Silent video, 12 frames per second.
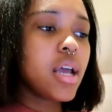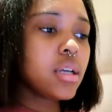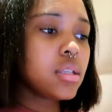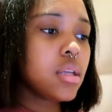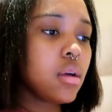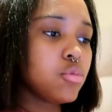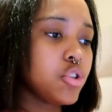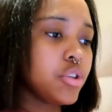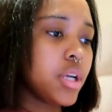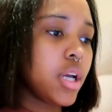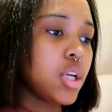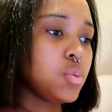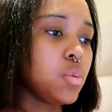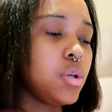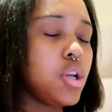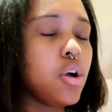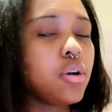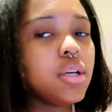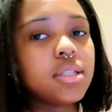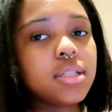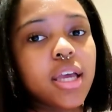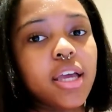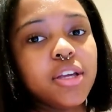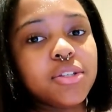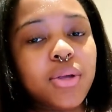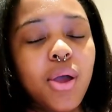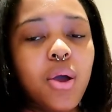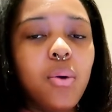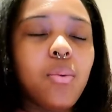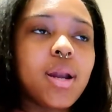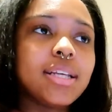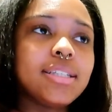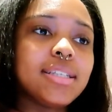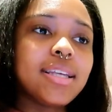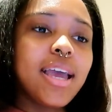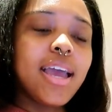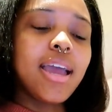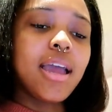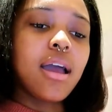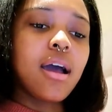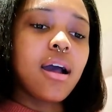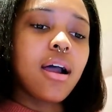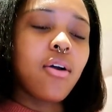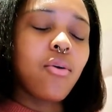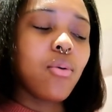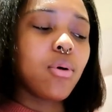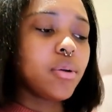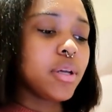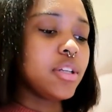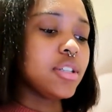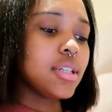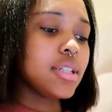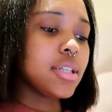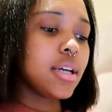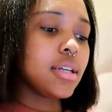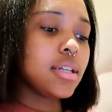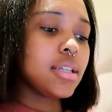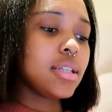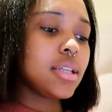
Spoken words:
next thing I'm sure you guys will notice is when I say, what do I usually say?